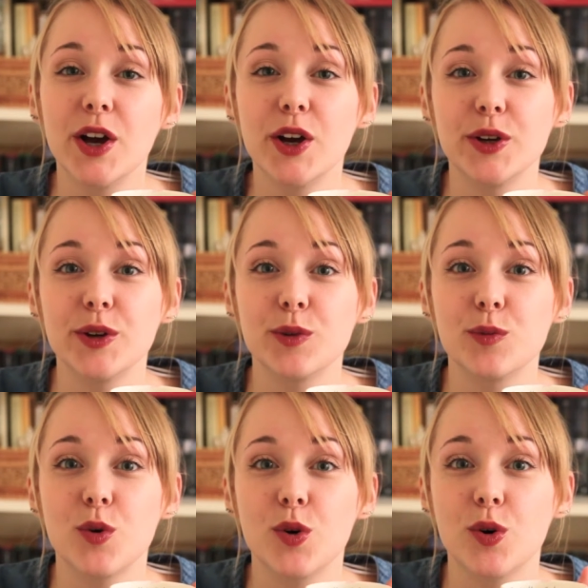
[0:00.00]
who
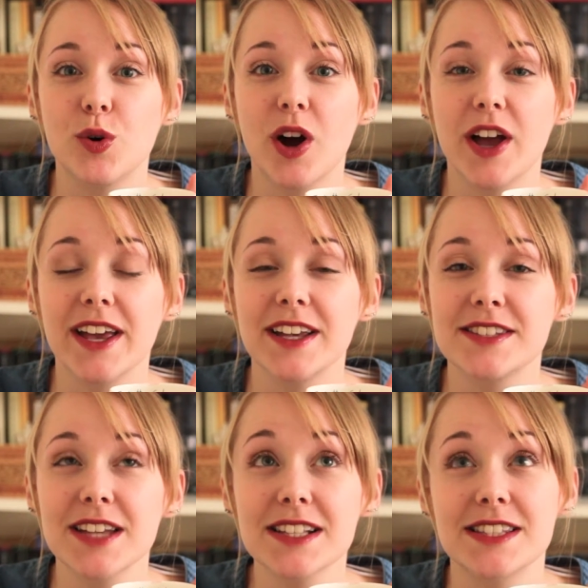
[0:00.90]
wore a
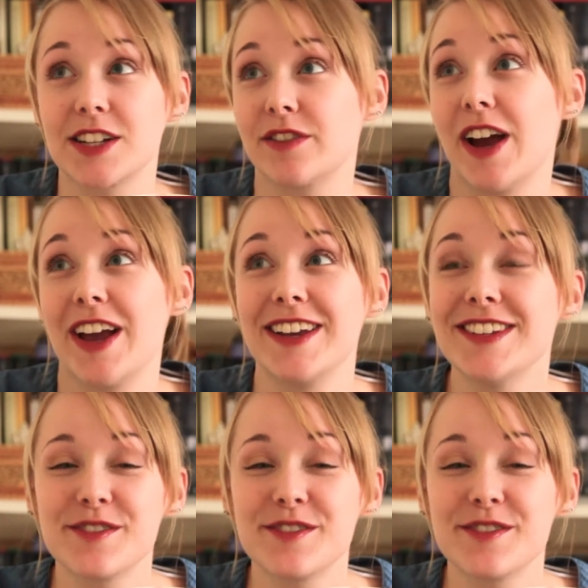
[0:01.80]
dazzling array